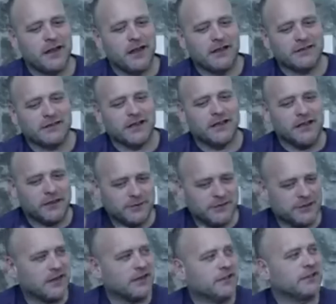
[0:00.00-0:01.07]
as I keep
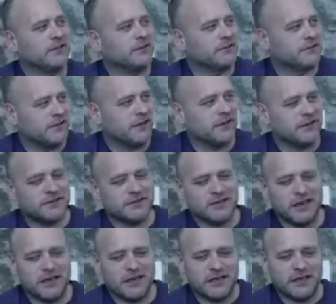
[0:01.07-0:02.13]
studying,
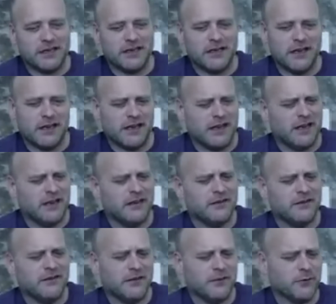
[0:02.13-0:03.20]

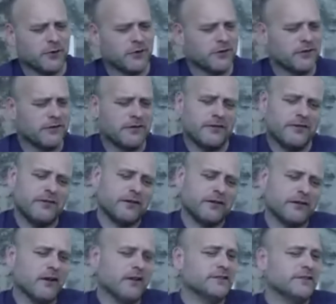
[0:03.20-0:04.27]
and there were the
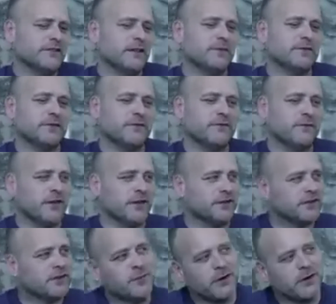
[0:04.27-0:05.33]
concepts of male
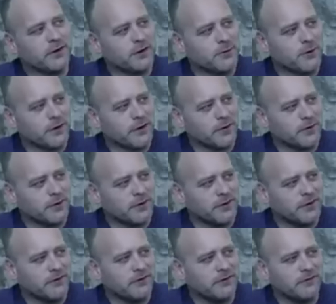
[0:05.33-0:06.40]
superiority
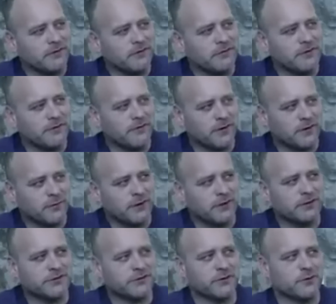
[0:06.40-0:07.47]
within the
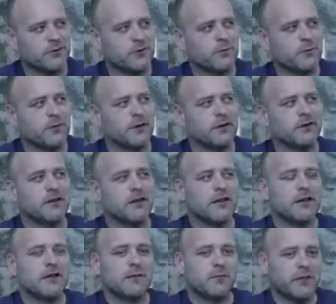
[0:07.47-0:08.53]
fundamentalist group, and
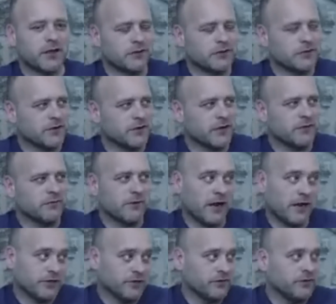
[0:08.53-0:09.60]
bigotry,
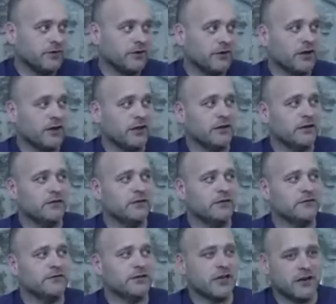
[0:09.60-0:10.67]
racial, and
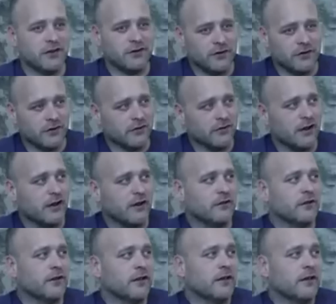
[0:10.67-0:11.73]
gender, and